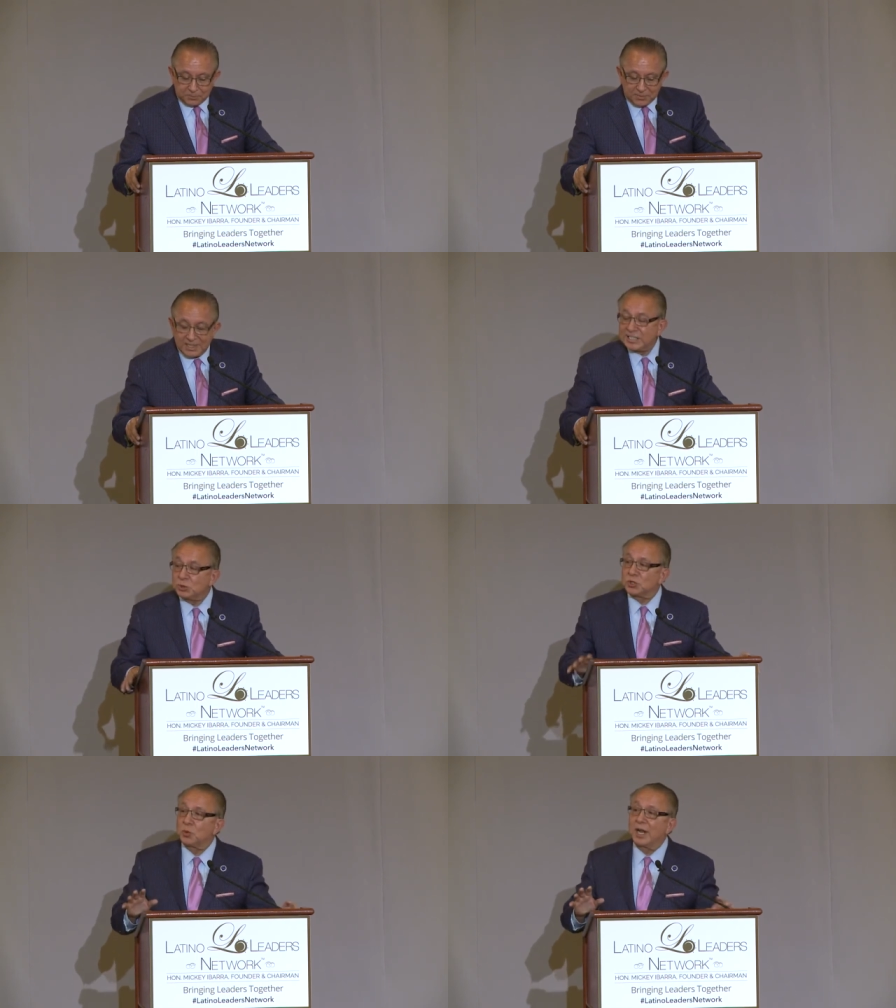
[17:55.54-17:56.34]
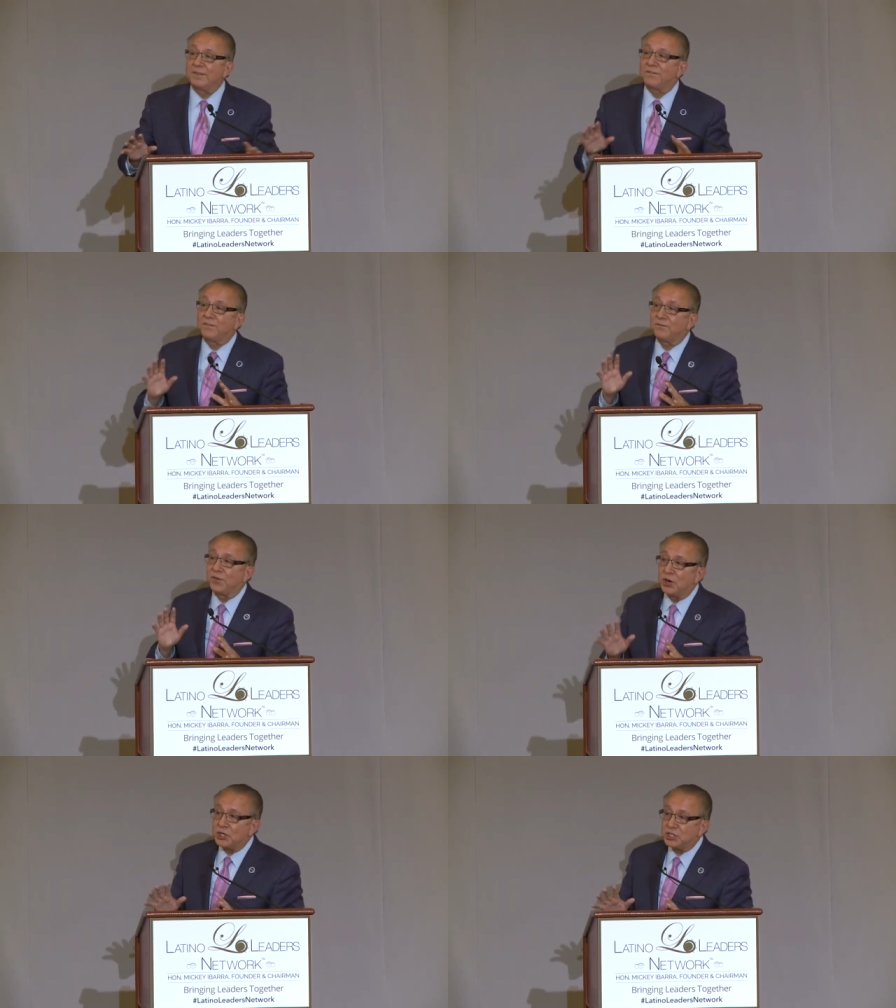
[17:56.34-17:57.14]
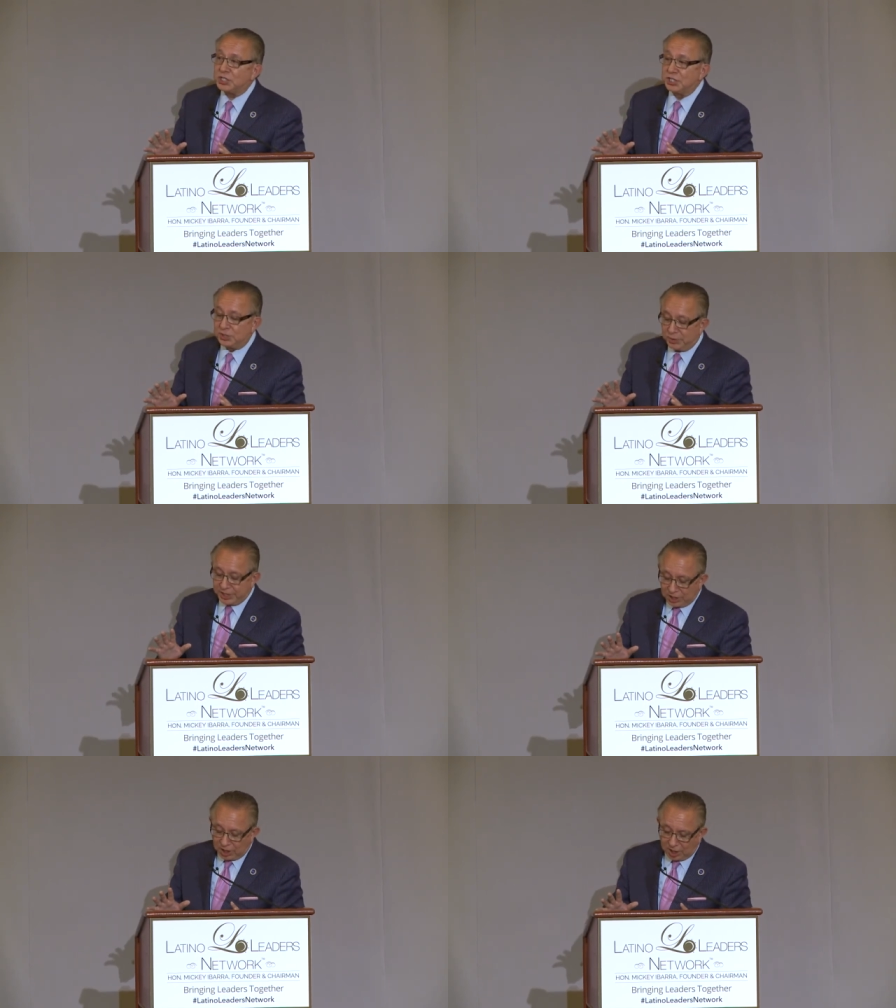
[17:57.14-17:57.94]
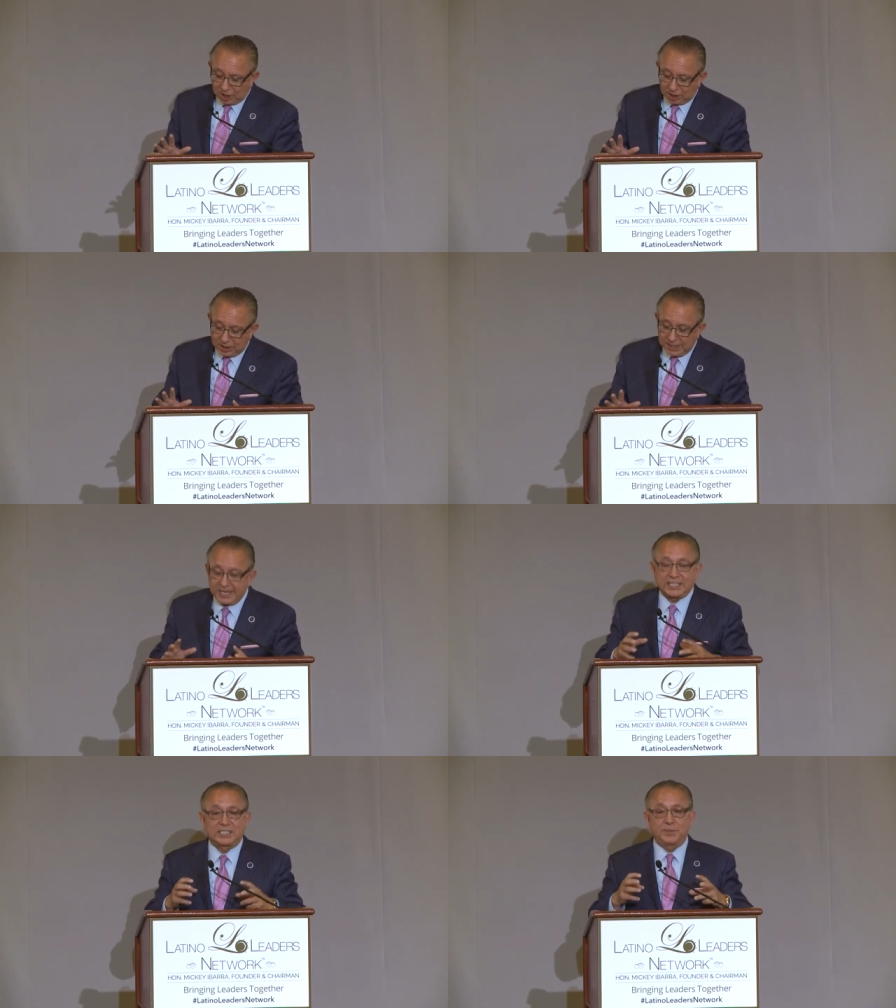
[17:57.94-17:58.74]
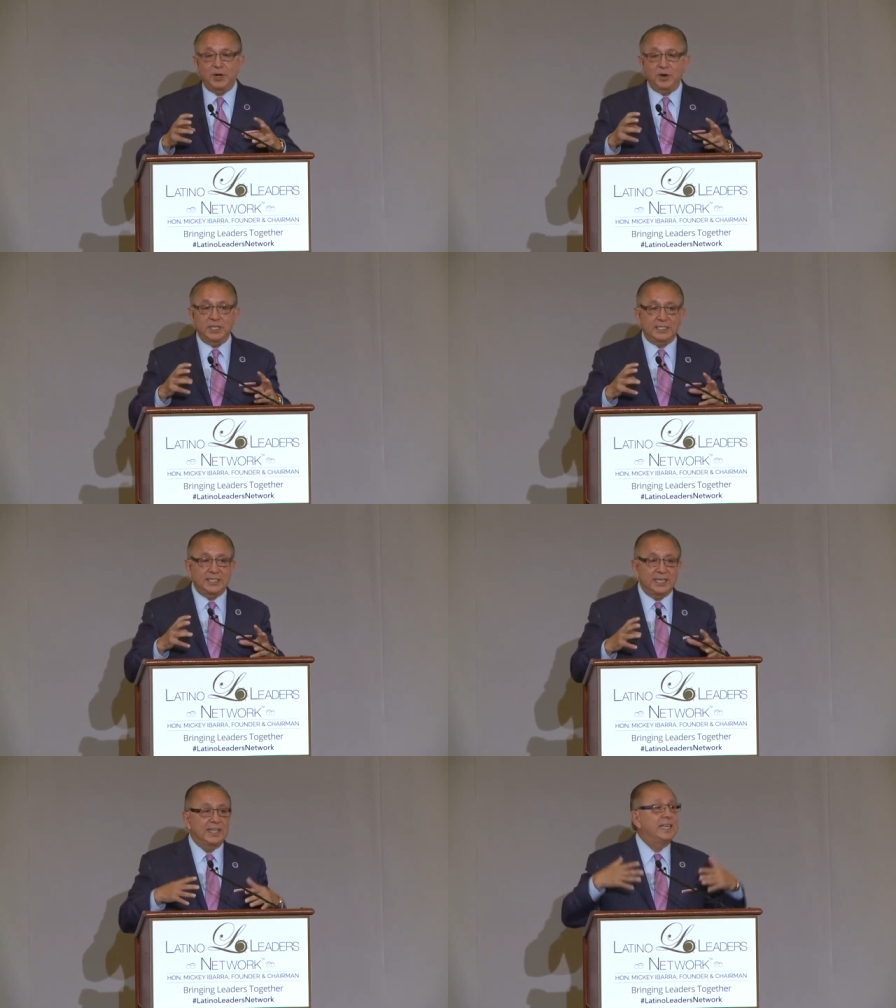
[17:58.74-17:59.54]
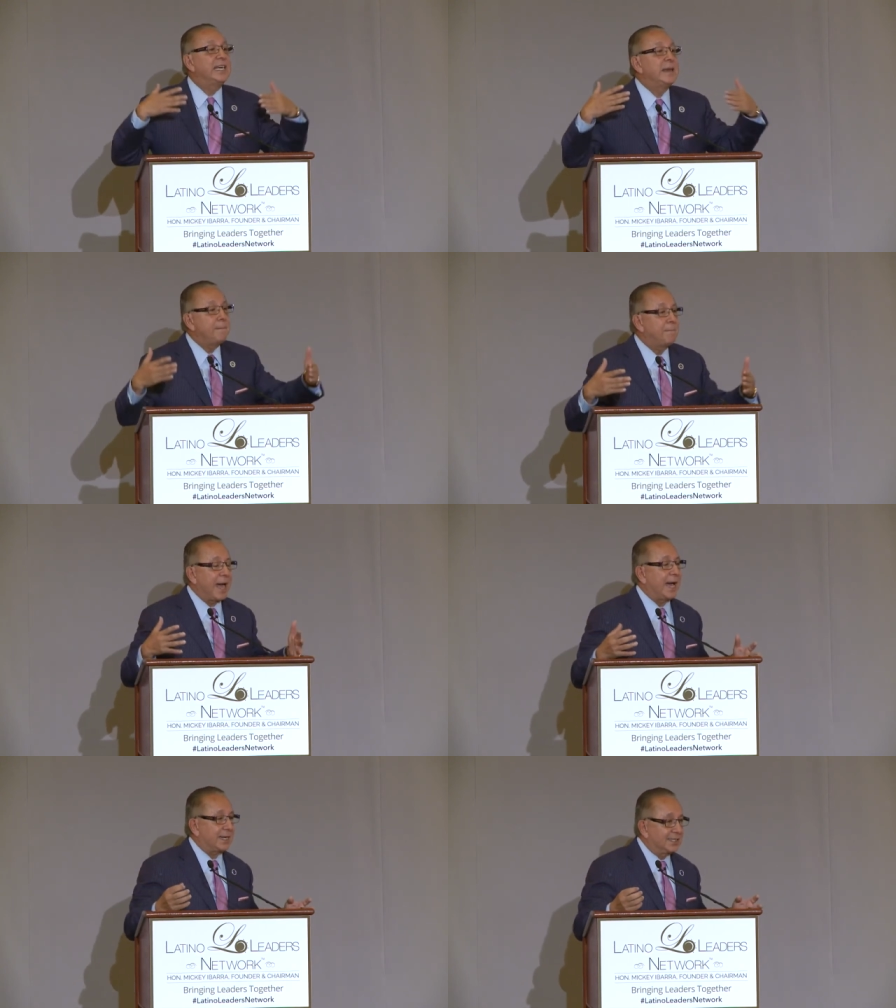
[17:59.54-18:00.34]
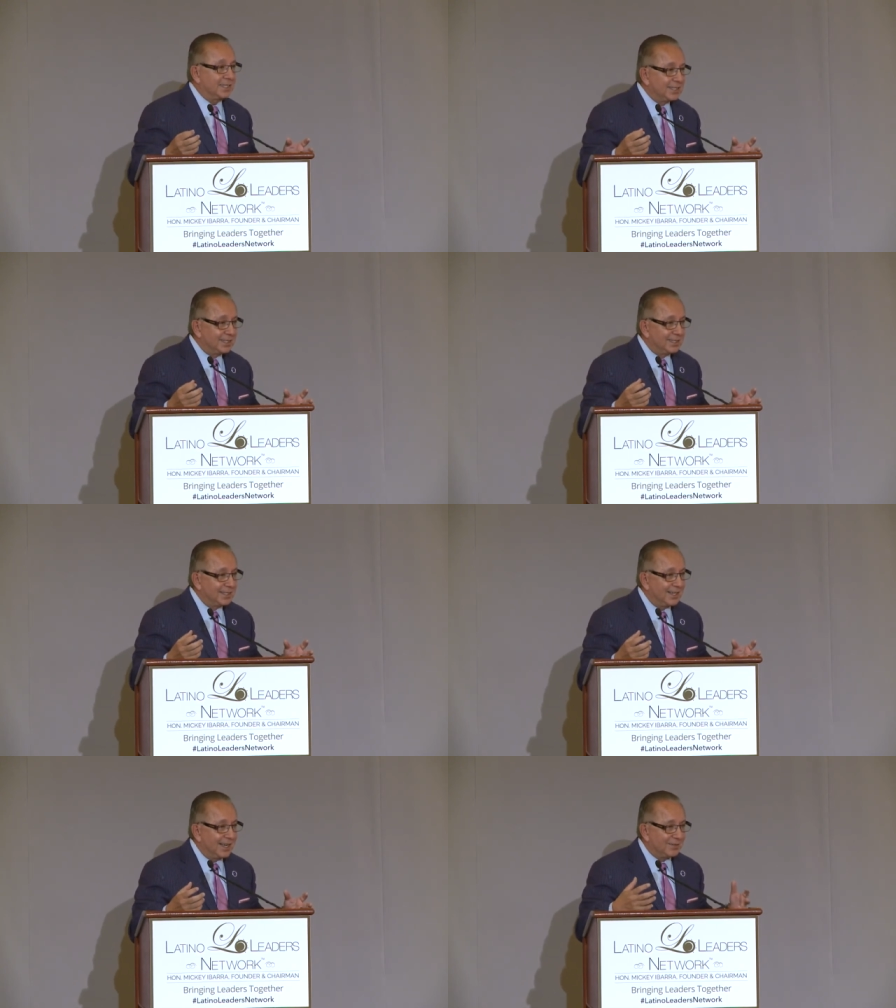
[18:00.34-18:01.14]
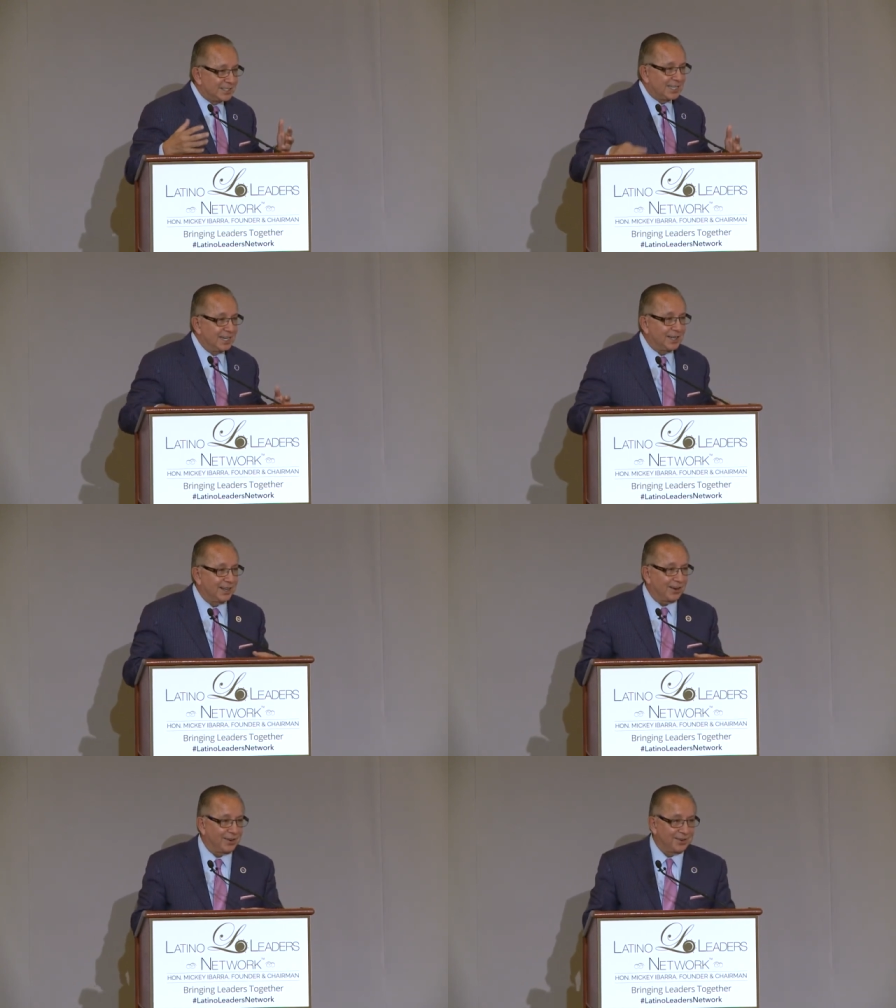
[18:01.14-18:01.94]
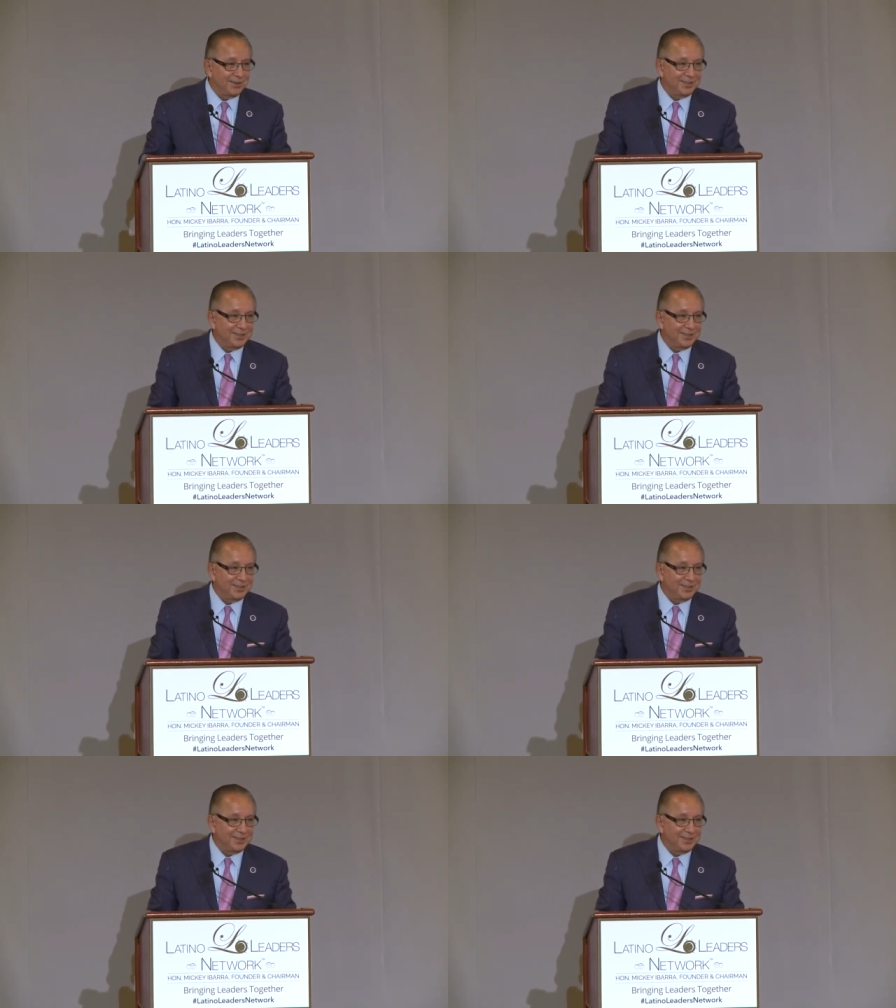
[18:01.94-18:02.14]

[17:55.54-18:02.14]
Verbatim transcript: This was when I first recall experiencing the impact of skin color.